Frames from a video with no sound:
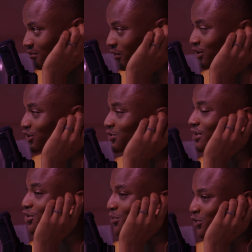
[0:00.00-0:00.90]
an industry
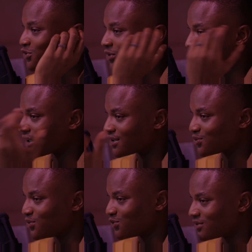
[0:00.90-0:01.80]
that's supposed to enhance
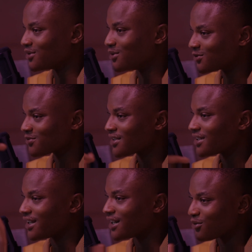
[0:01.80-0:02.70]
beauty,
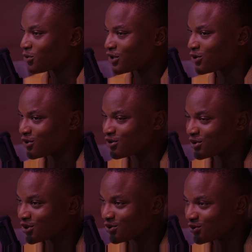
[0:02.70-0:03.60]
they have a weird way of
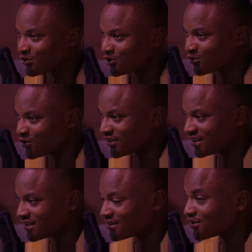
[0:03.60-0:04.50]
making you feel very
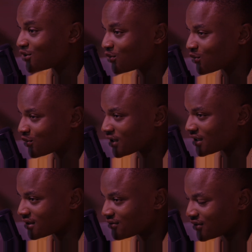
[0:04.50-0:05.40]
insecure
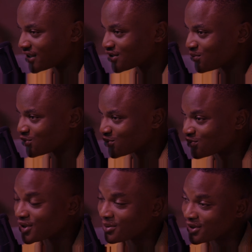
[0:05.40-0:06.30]
and less
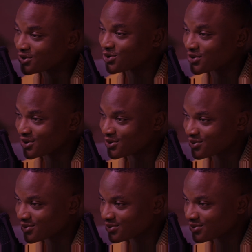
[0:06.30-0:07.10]
beautiful about yourself.